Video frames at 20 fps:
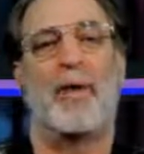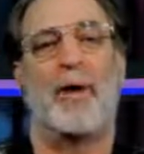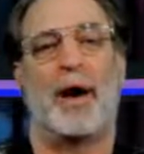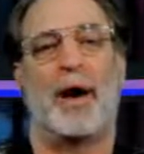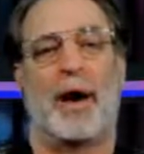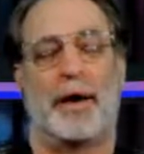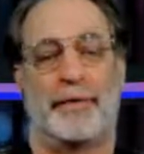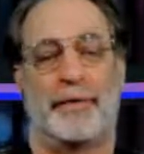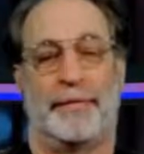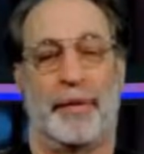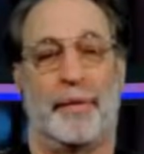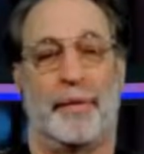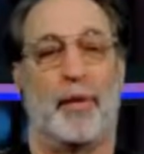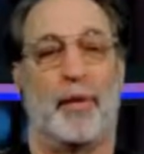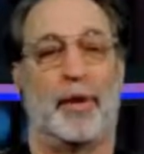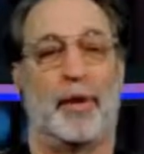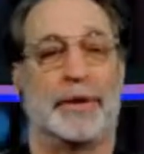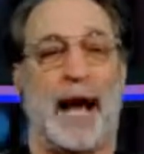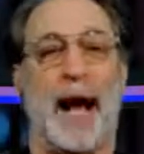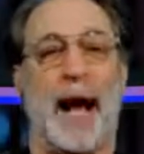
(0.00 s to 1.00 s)
if you bought
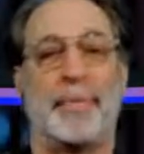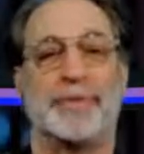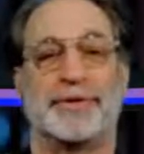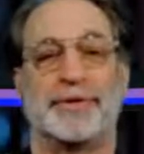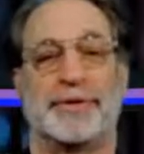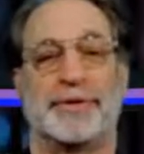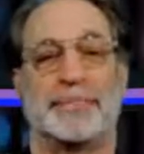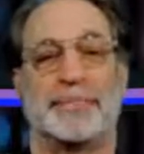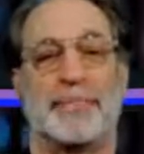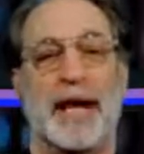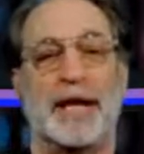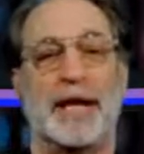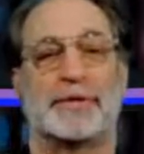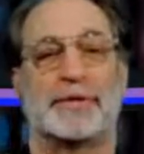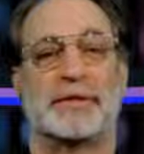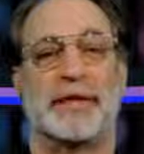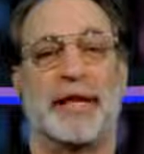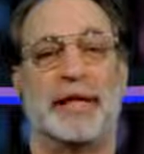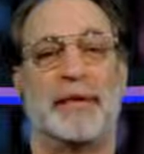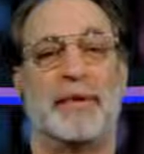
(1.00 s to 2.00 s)
the options
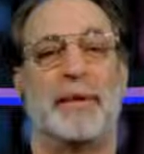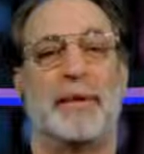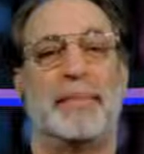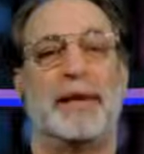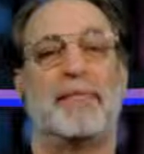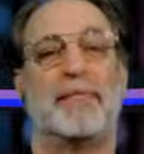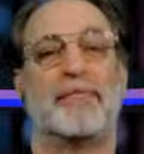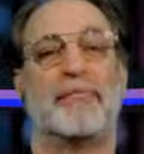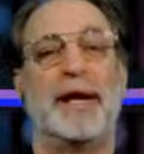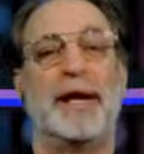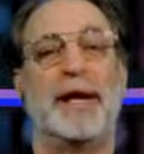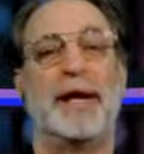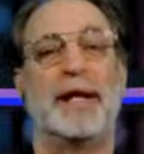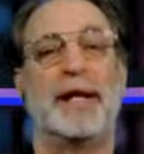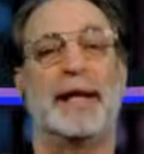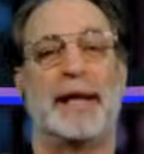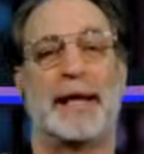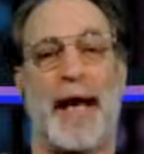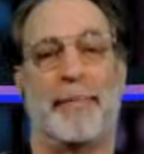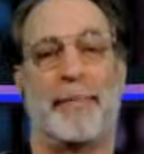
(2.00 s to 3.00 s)
especially, you would be really
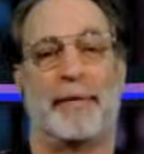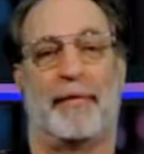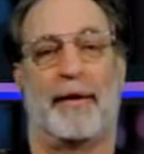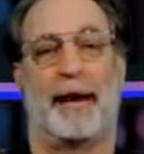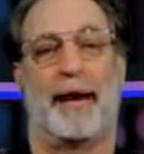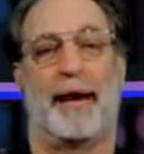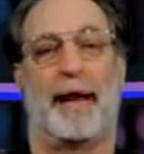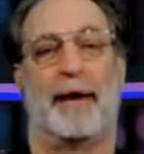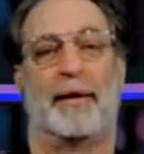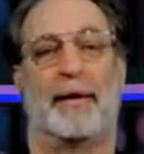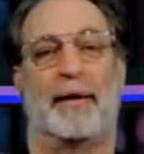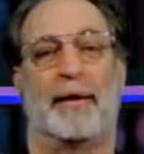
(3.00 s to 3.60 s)
happy right now.